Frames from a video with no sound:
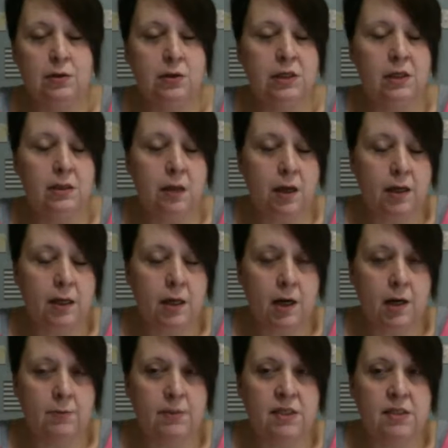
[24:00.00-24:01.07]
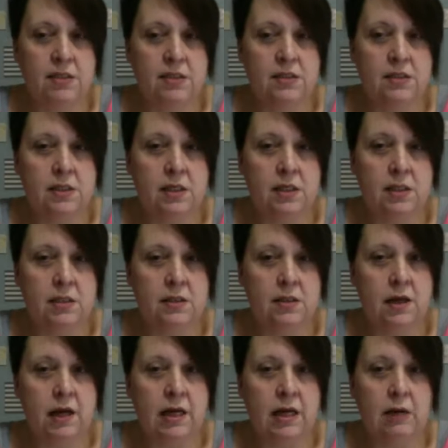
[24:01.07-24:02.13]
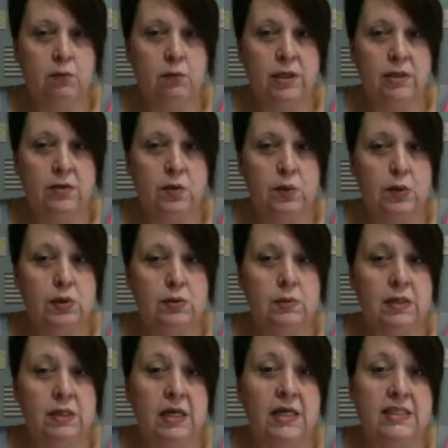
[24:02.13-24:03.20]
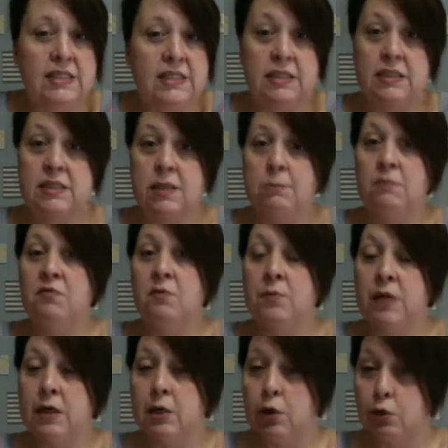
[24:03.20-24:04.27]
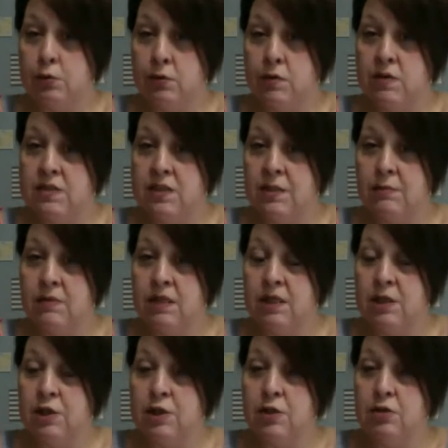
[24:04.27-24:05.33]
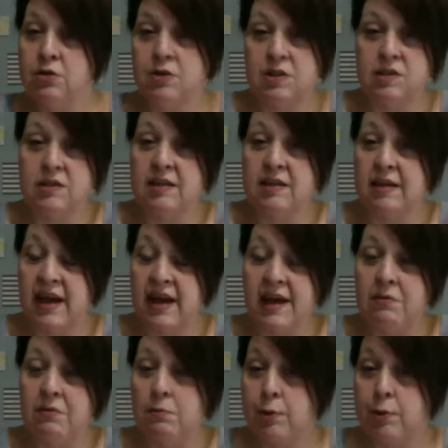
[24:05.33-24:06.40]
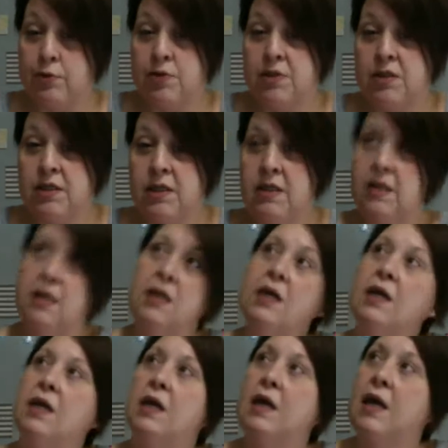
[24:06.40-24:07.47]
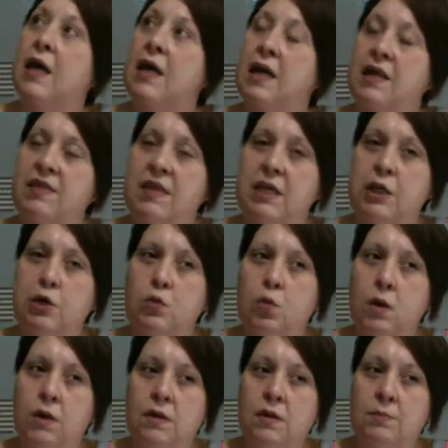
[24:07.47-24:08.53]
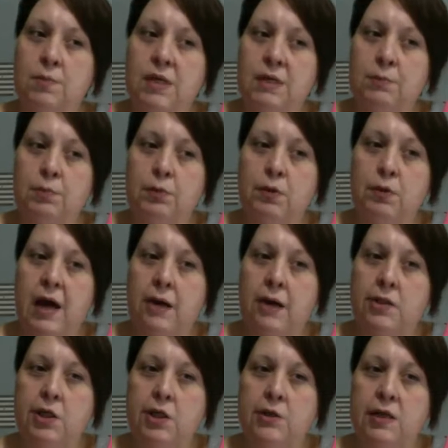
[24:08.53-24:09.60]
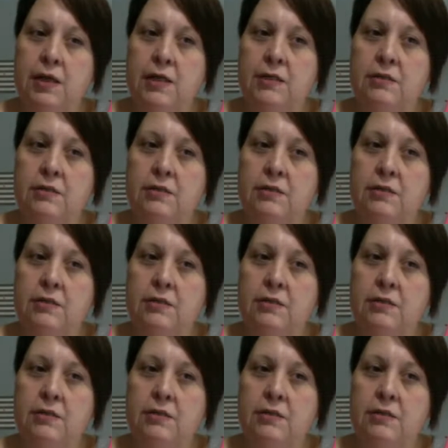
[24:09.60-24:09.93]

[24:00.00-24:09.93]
a lot of comments, and I read through them, and I see some of them that go through the same thing as you, just they haven't posted it. And I think you're one of the people out there that